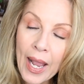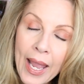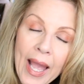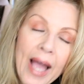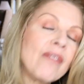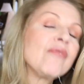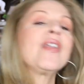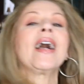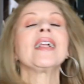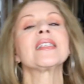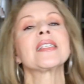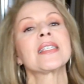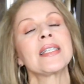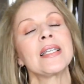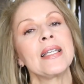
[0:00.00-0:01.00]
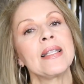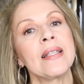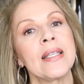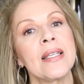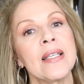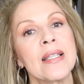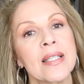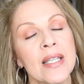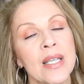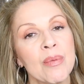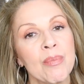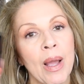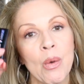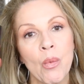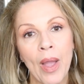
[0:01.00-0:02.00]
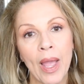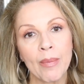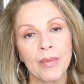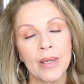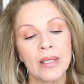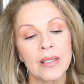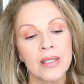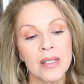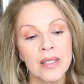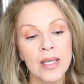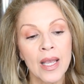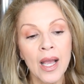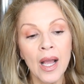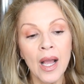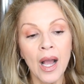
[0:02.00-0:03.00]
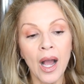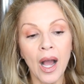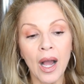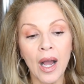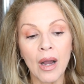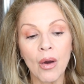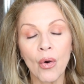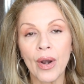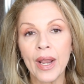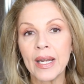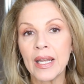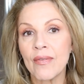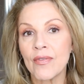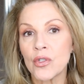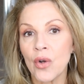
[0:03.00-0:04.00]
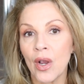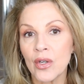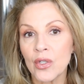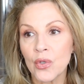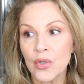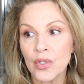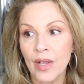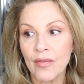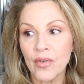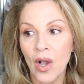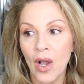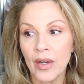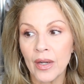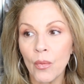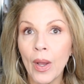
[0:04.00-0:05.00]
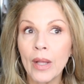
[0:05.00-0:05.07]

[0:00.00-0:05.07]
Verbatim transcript: I have not seen these in my Wegmans uh, or any of the drugstores I've gone.